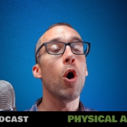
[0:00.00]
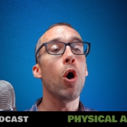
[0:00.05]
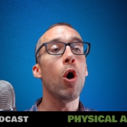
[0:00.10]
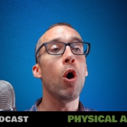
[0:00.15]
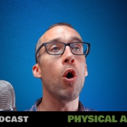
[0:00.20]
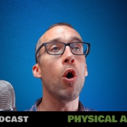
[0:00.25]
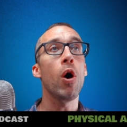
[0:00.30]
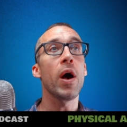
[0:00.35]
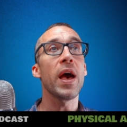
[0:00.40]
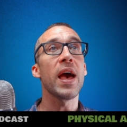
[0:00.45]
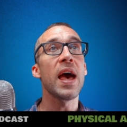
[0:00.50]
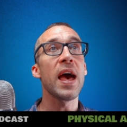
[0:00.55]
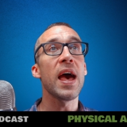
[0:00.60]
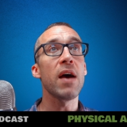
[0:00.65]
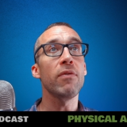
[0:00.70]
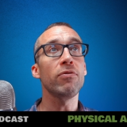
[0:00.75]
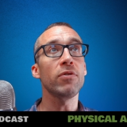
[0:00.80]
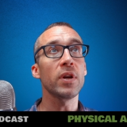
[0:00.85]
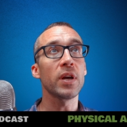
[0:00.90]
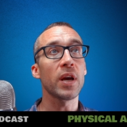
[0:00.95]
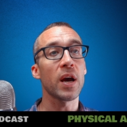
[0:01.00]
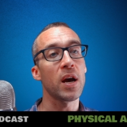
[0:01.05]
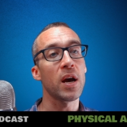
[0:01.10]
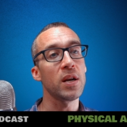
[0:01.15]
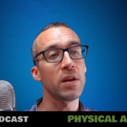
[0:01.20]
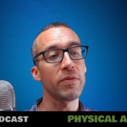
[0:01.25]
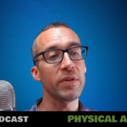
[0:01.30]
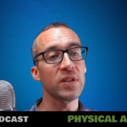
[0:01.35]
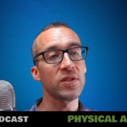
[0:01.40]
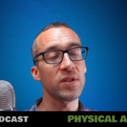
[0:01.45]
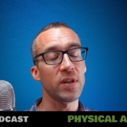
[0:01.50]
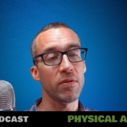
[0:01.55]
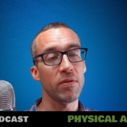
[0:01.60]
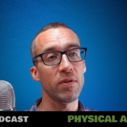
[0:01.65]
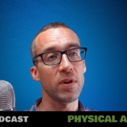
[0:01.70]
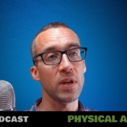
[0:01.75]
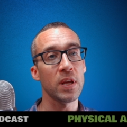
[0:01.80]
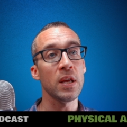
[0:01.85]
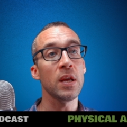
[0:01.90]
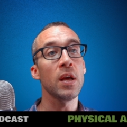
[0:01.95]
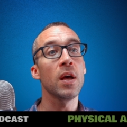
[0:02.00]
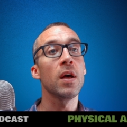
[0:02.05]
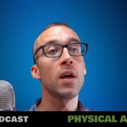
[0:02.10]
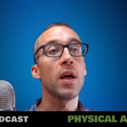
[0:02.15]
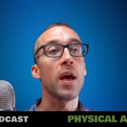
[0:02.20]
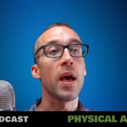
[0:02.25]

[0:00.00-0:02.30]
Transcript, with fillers: all every kind of activity